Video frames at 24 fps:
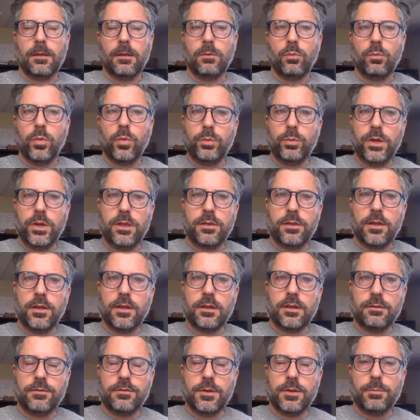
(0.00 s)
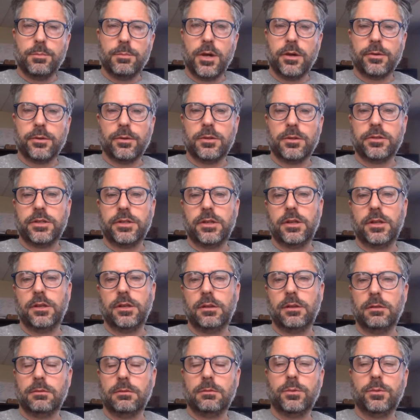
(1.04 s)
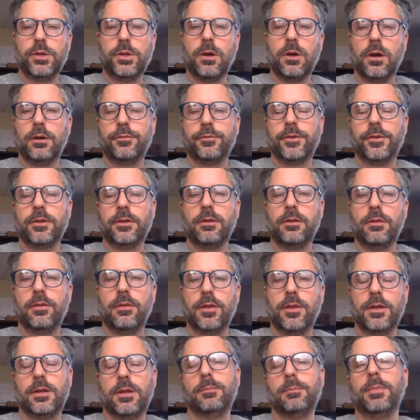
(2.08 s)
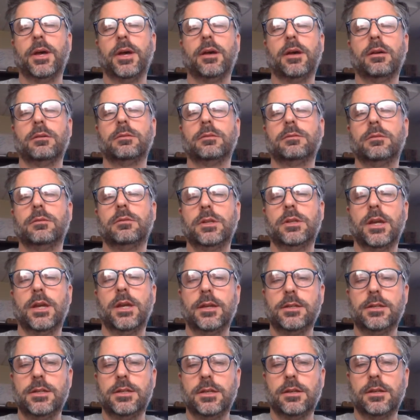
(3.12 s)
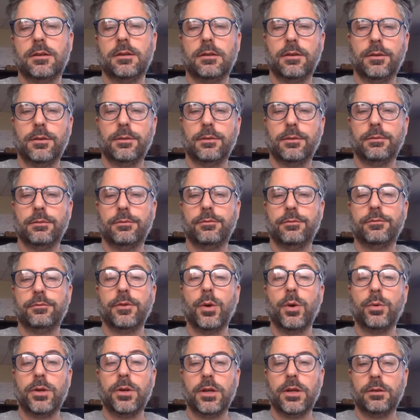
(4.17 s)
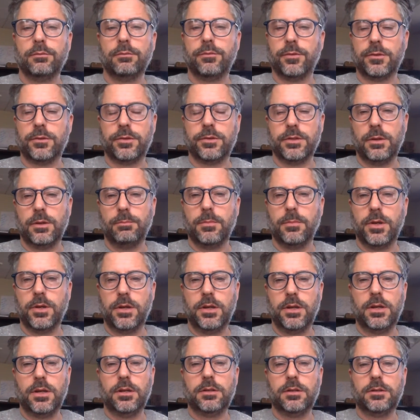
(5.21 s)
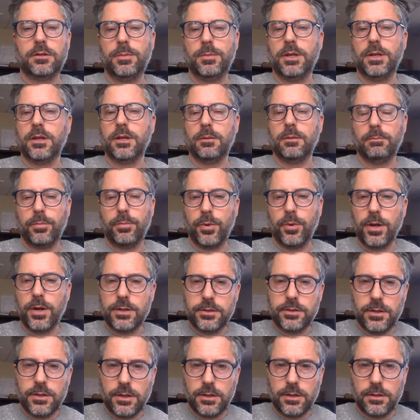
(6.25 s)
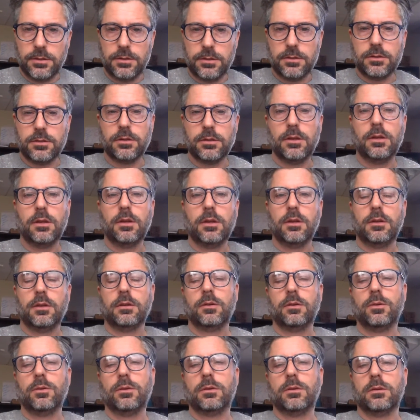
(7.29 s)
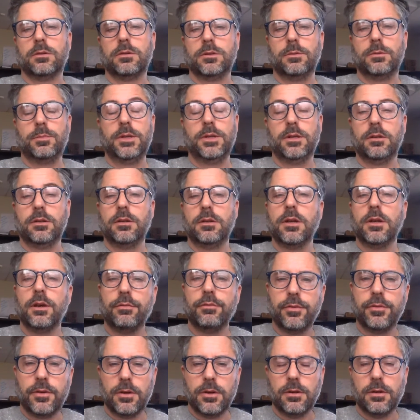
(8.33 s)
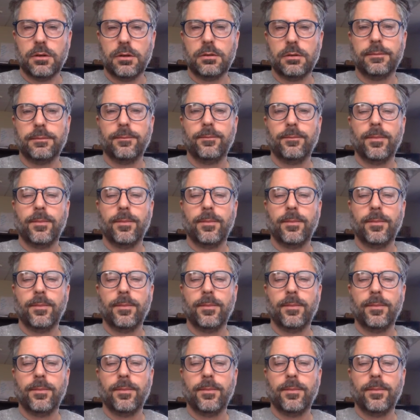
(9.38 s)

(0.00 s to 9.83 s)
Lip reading: When we think of democracy, we often think about the idea of voting for somebody to become president or to be a governor,